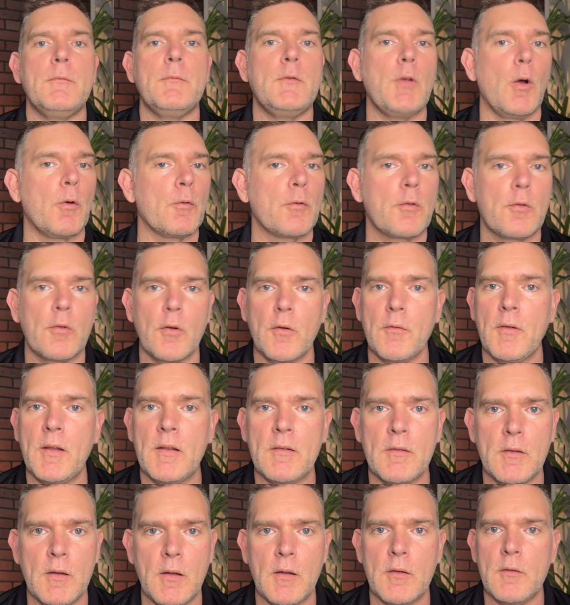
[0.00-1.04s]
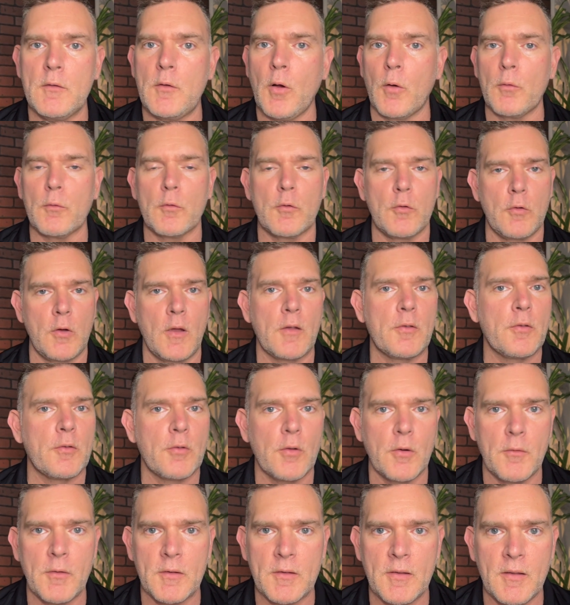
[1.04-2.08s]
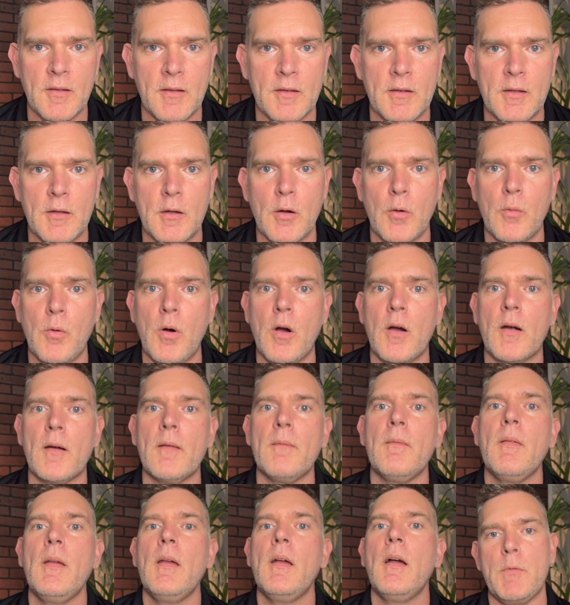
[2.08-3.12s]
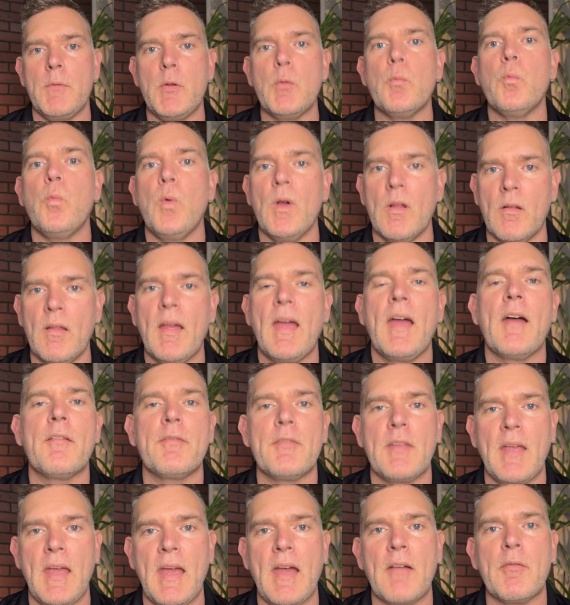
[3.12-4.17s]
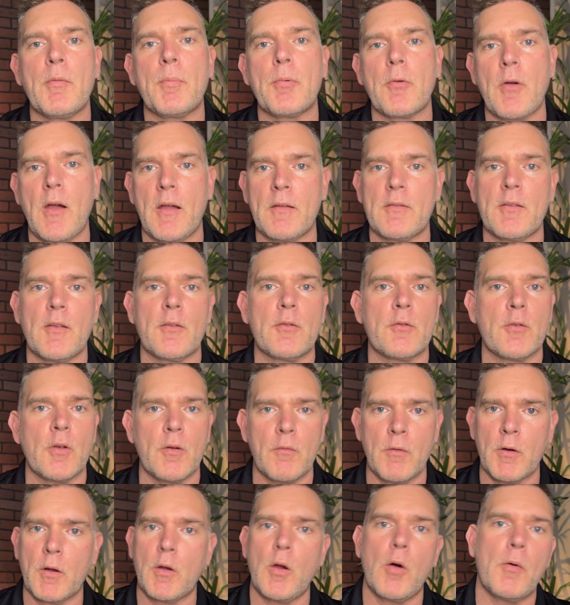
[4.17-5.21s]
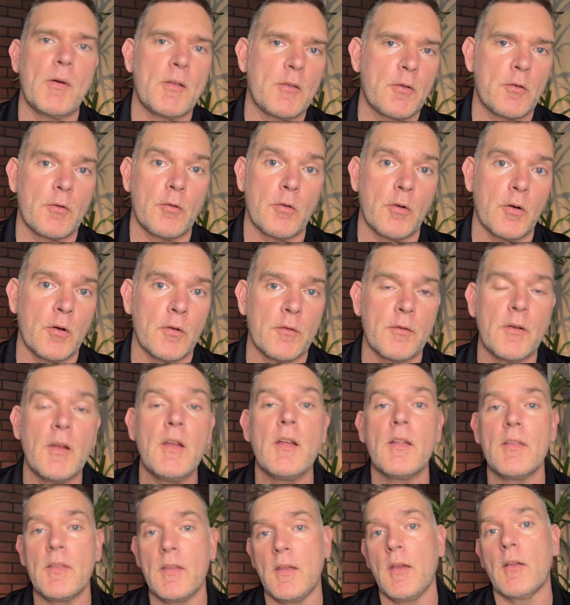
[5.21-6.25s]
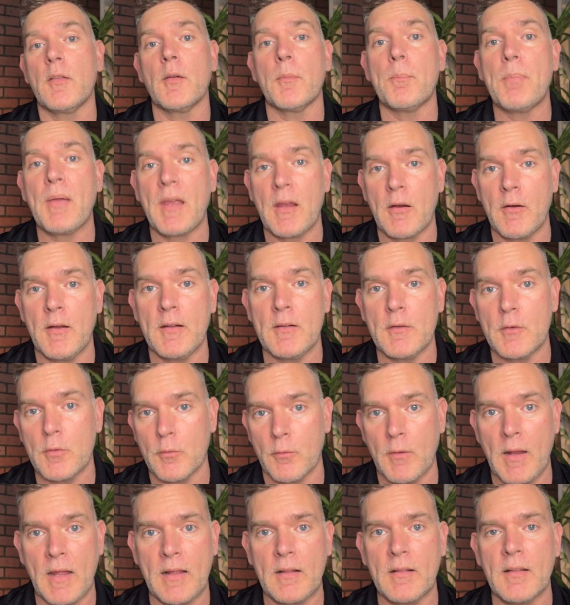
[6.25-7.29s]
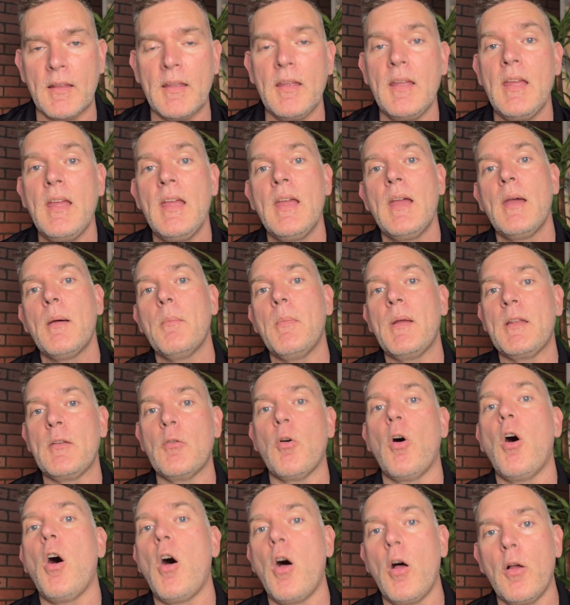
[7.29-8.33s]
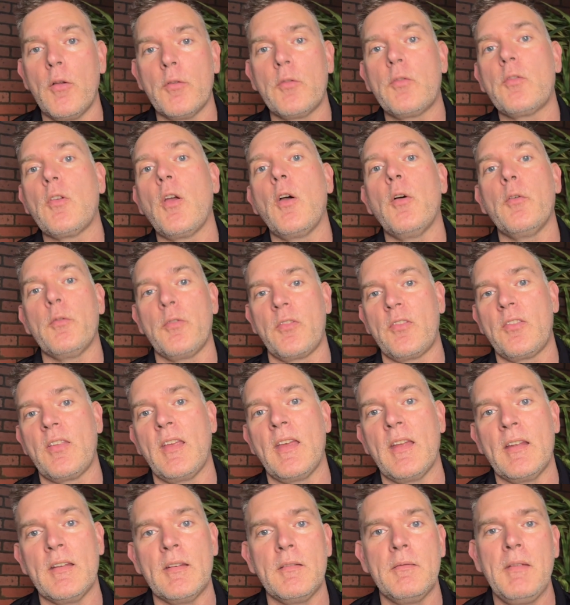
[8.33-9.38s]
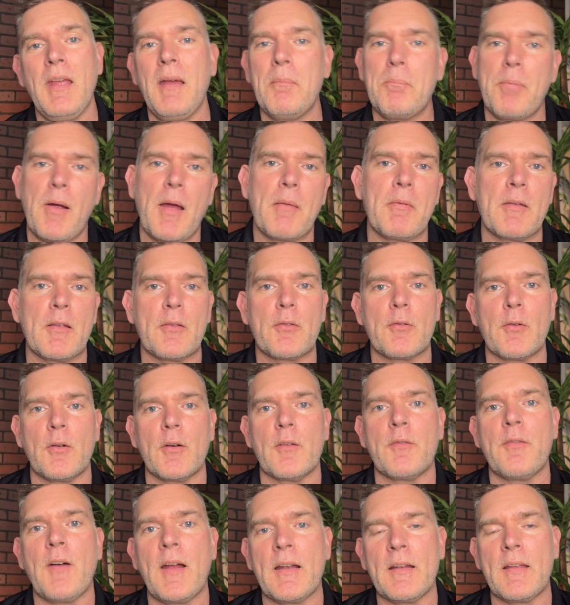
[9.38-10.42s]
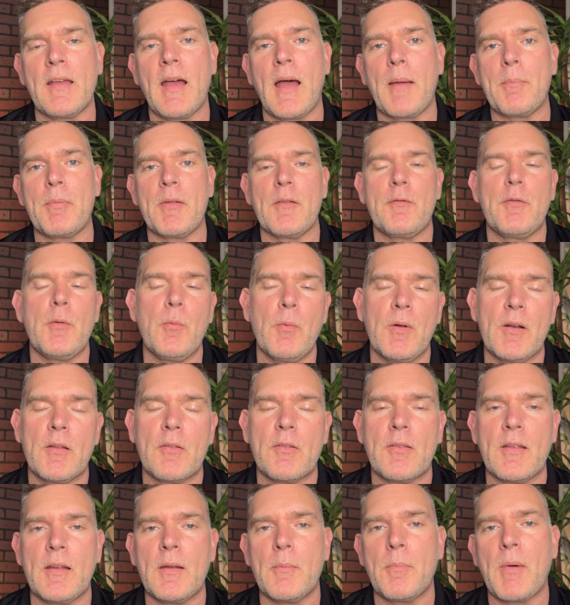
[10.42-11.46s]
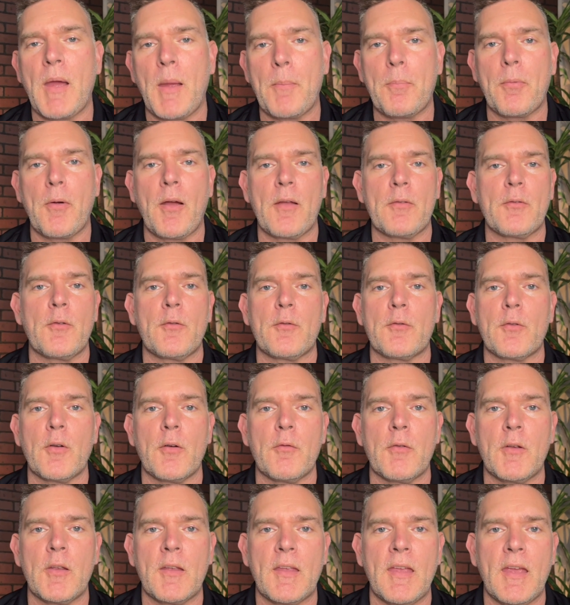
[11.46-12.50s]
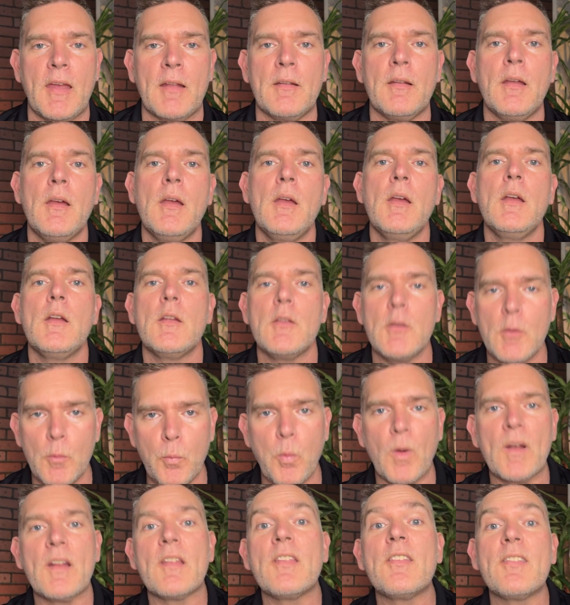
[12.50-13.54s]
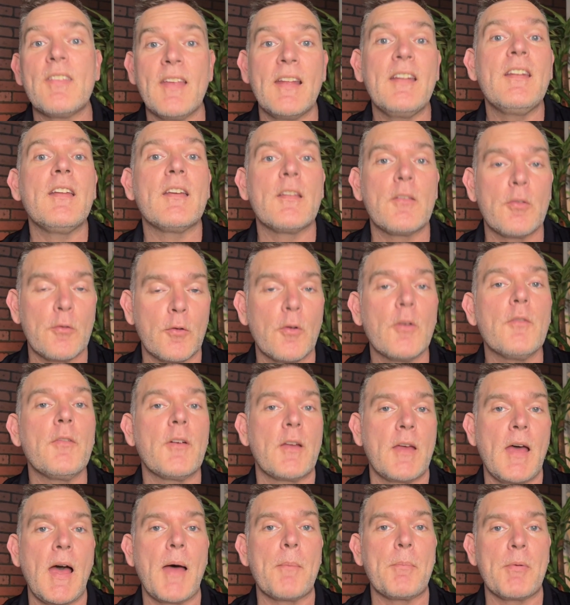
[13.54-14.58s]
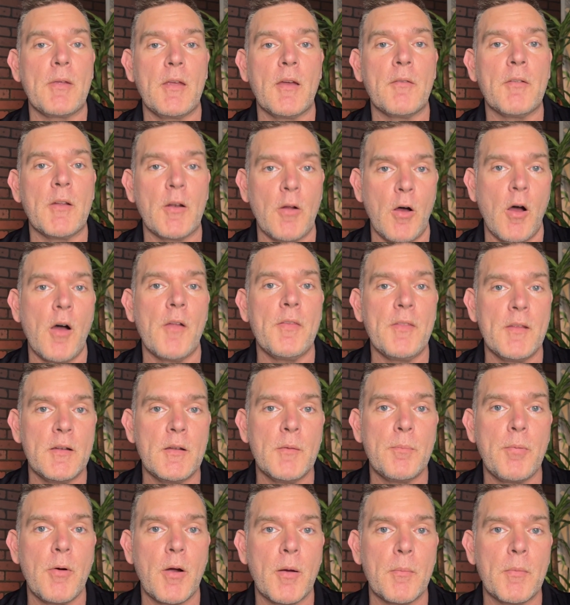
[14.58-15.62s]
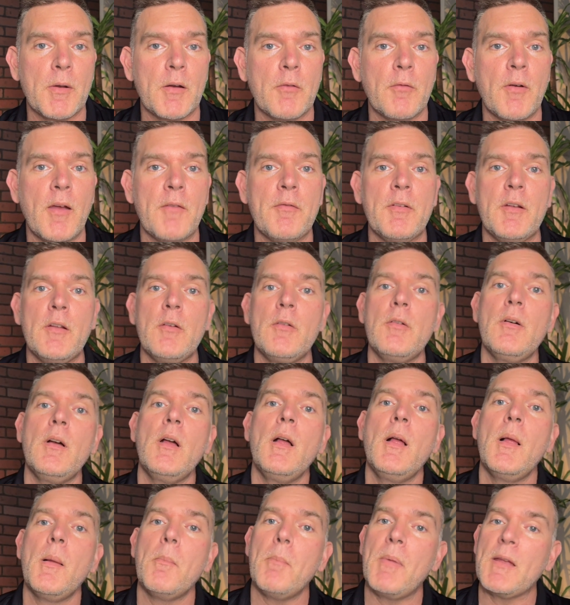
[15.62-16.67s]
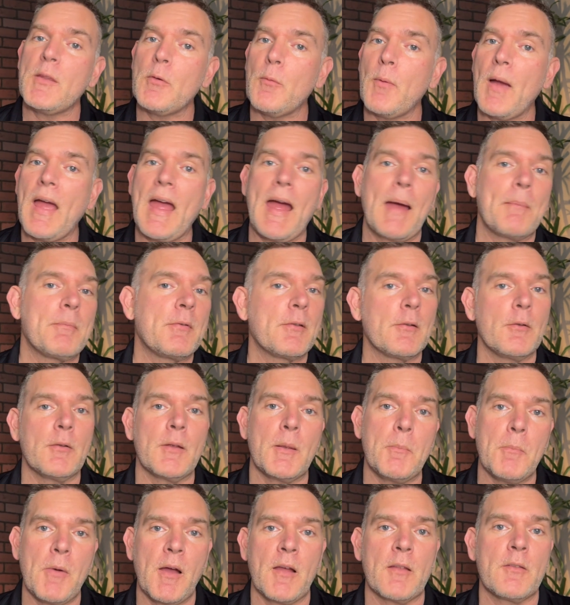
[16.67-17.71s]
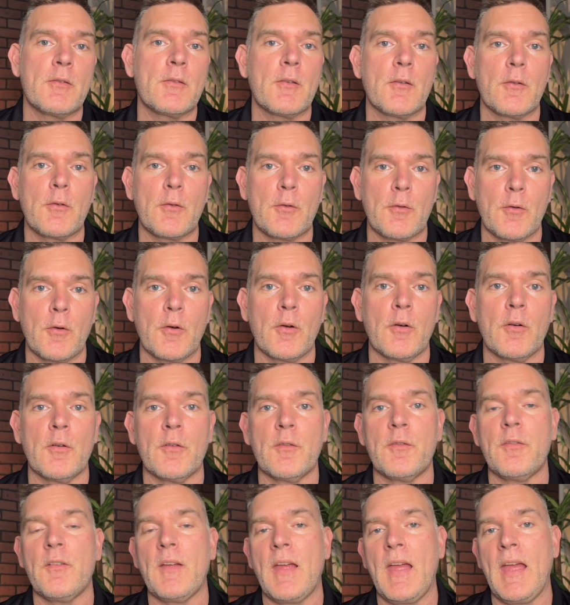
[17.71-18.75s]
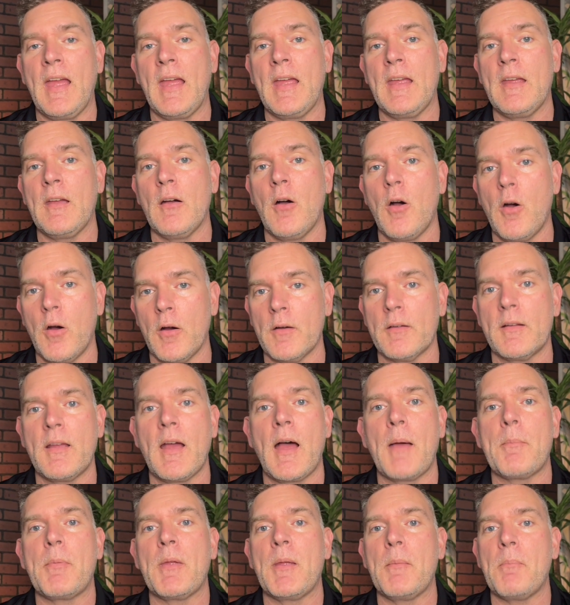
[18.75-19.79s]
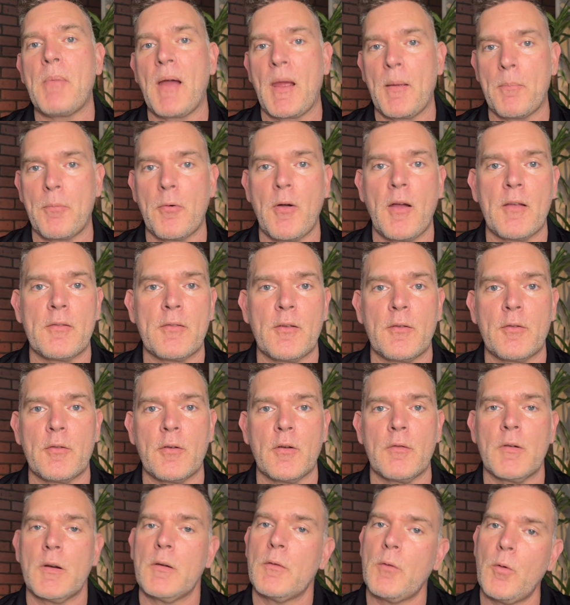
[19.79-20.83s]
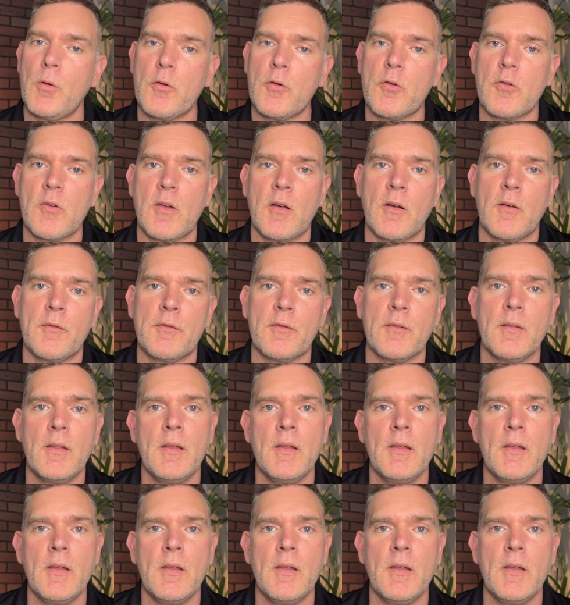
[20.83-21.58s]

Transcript: Don't just serve it to the DOR. You will have to have a process server go and serve the other parent directly, but you'll also send, probably a certified copy. If you want to send it by a process server, you can. You want to serve a copy of it on the Department of Revenue, but you absolutely must serve a hard copy by a process server or sheriff